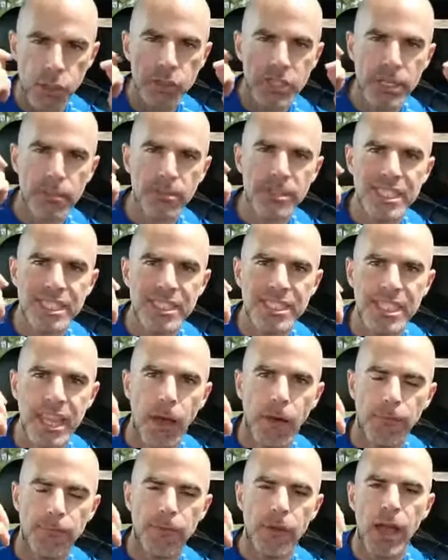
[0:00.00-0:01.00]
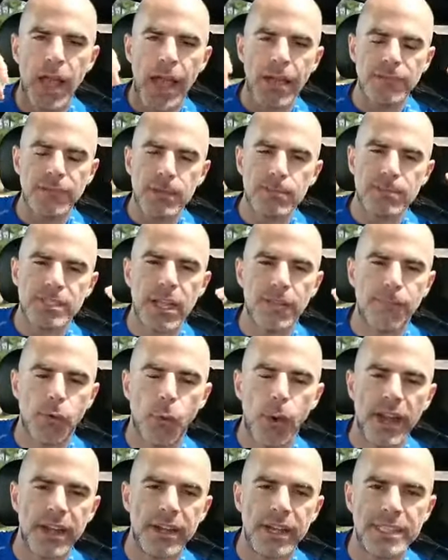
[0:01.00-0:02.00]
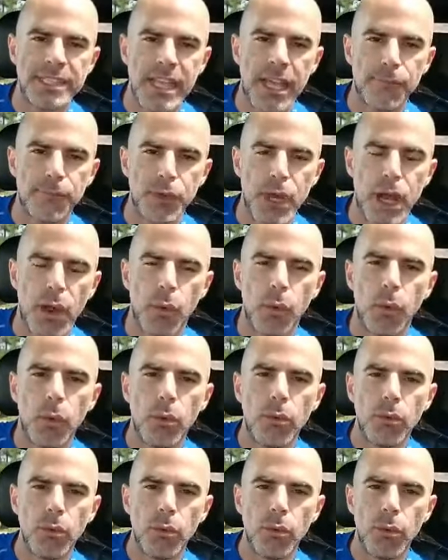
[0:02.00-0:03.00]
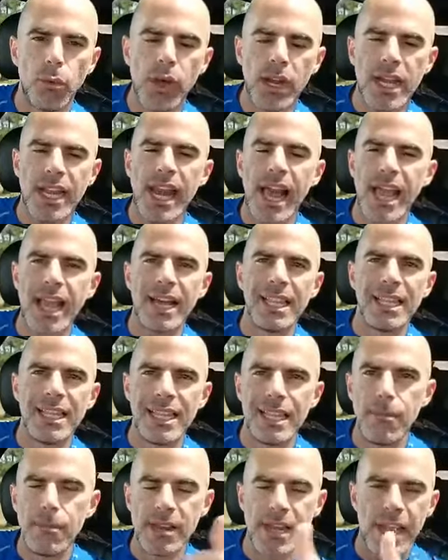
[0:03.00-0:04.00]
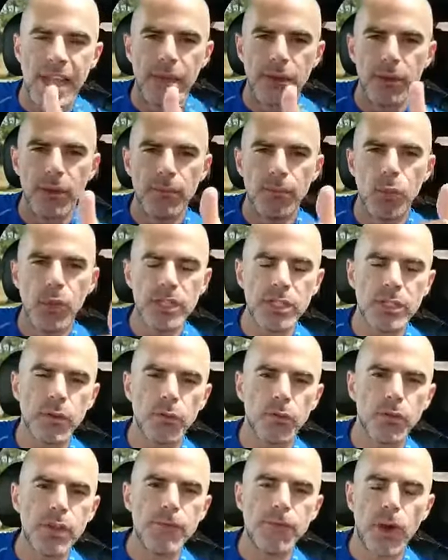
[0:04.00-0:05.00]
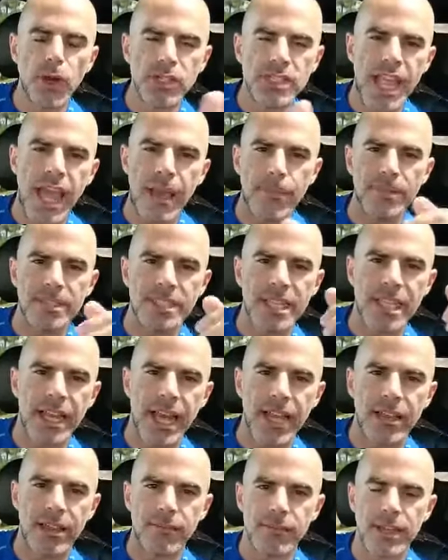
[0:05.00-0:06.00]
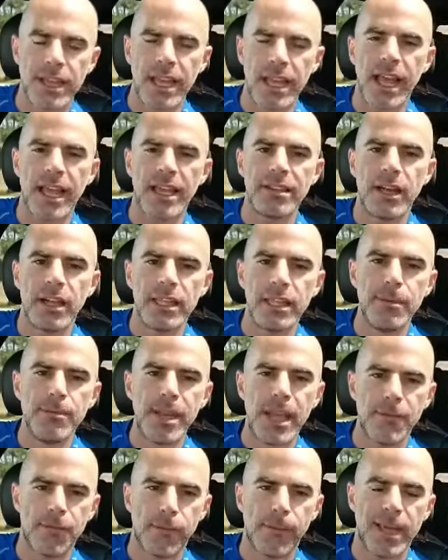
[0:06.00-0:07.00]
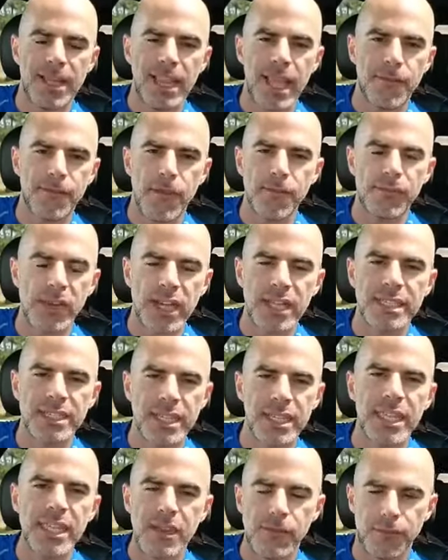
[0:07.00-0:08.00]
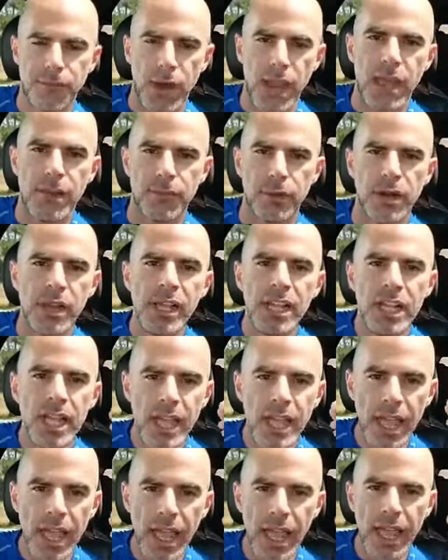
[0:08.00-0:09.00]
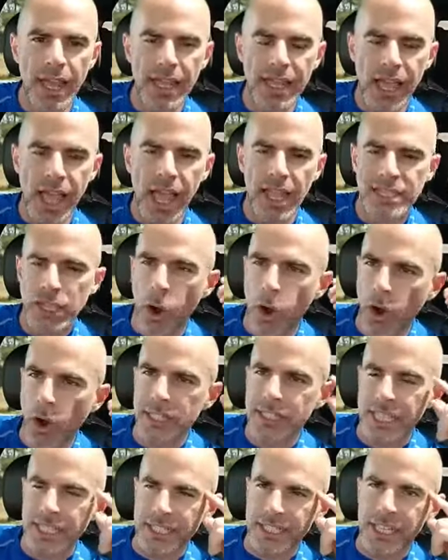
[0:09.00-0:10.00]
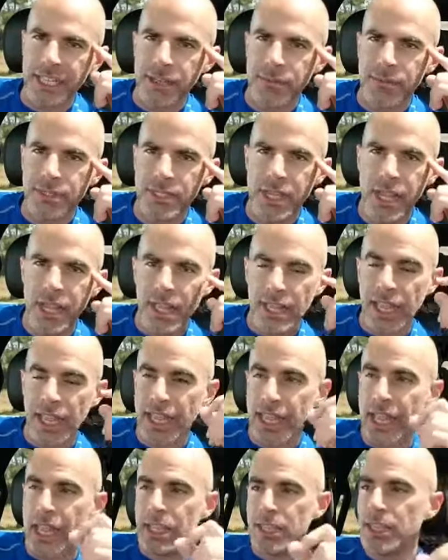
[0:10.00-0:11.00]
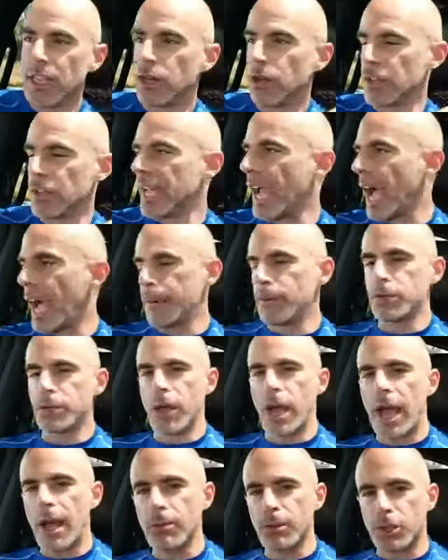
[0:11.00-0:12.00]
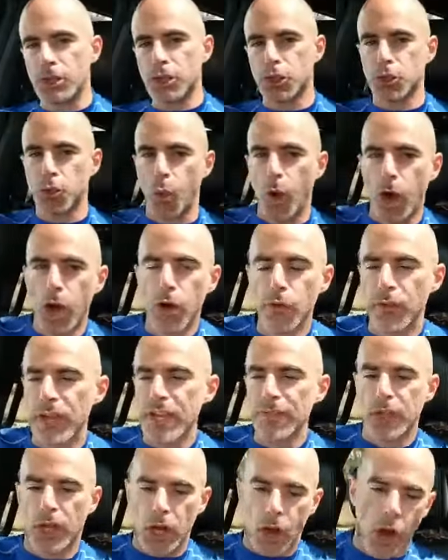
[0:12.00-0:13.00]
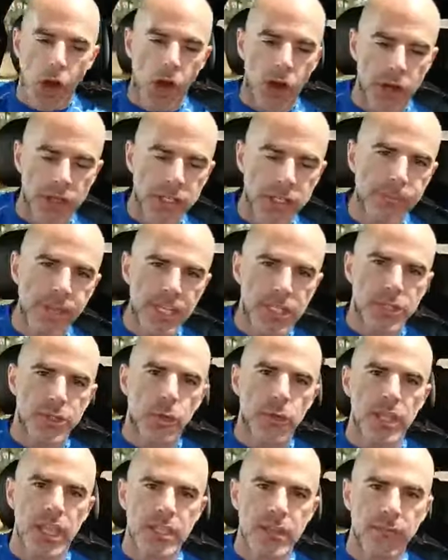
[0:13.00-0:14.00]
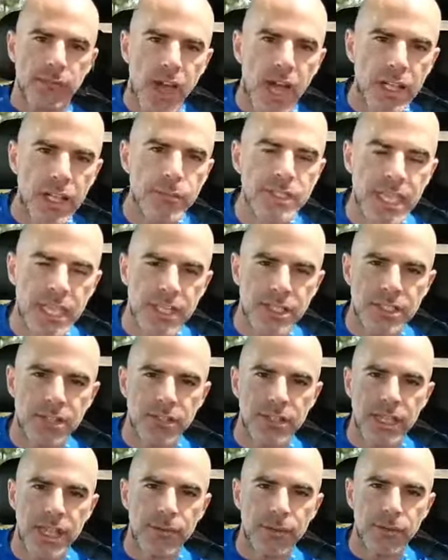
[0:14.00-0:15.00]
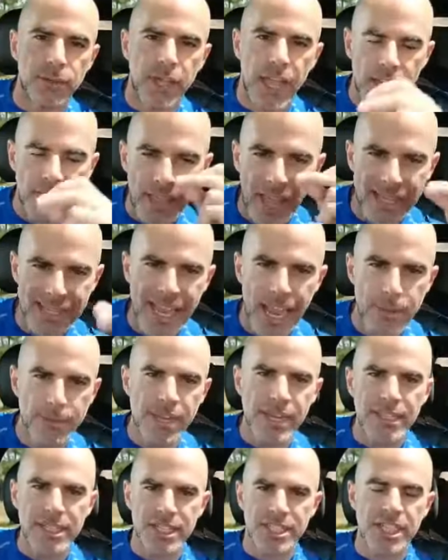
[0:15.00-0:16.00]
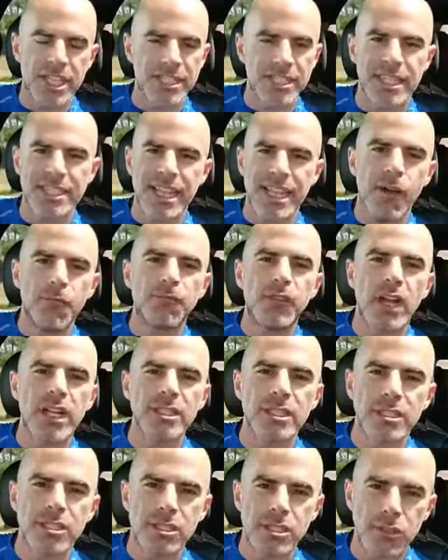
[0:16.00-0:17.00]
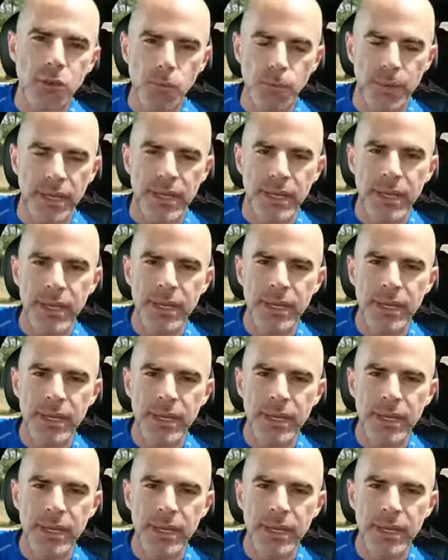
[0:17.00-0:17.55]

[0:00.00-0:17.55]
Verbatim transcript: do some self, have some self-awareness and figure out, what can I eliminate? What reverse habits can I, can I eliminate from my life and fucking delete forever? And as hard as it seems, like literally I would, I would swerve in the car to make sure that the volume was at a certain level. And that day I made a decision. I said, how fucking stupid.